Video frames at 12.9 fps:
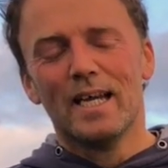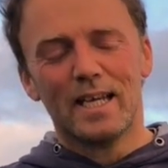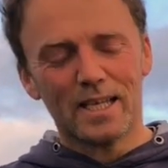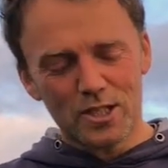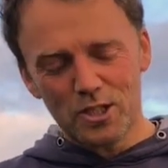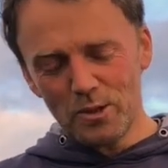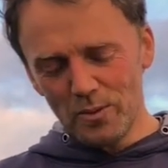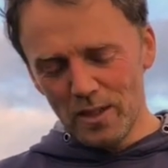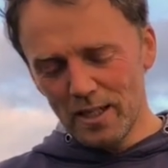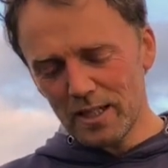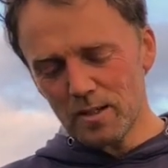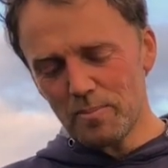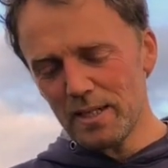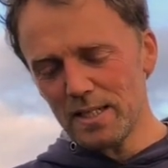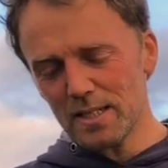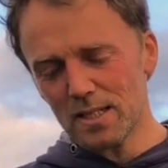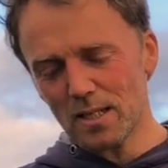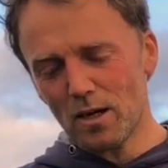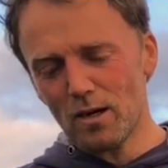get two little
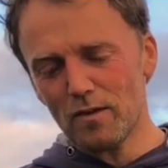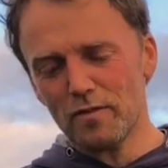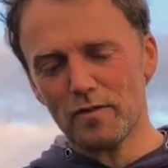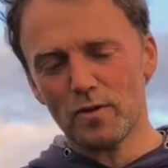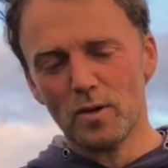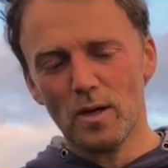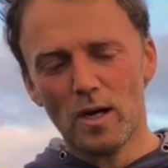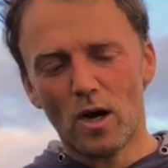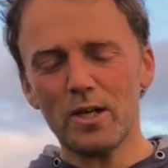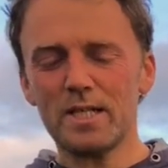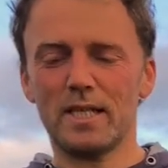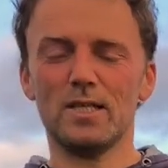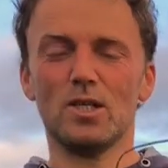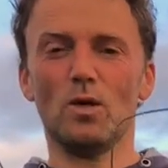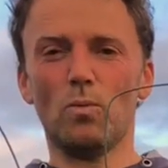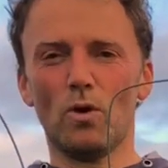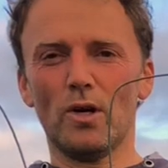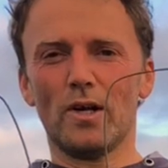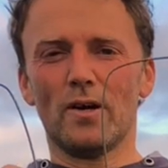pieces of high tensile
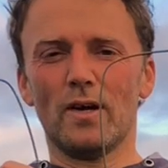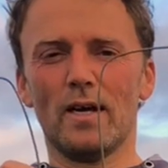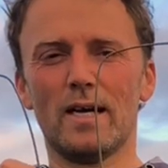wire,